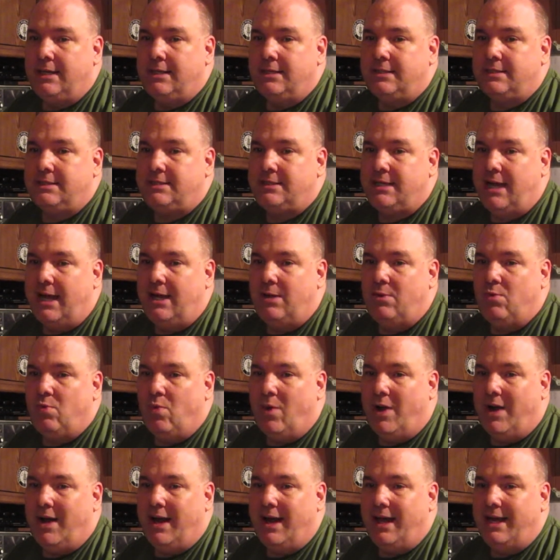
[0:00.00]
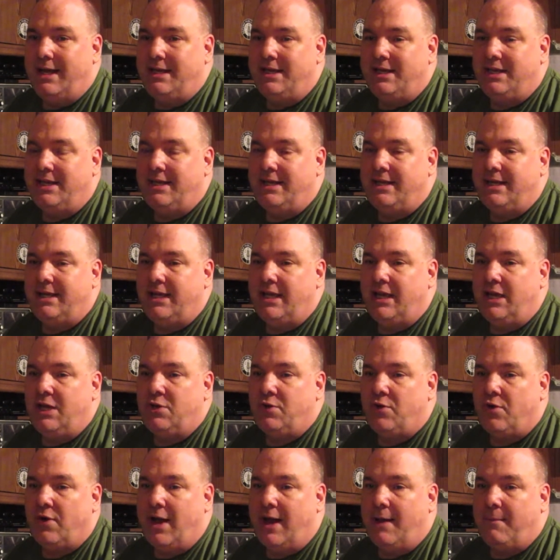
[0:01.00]
Statewide
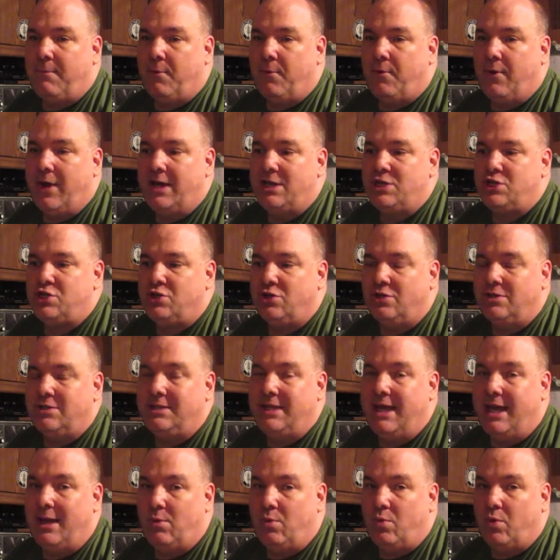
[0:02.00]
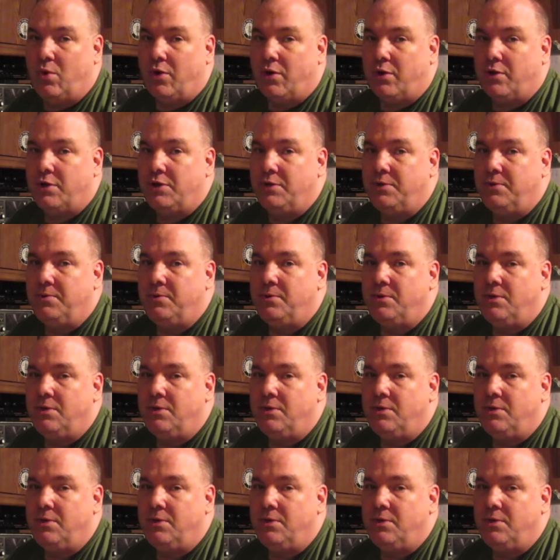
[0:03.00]
Interoperational Network,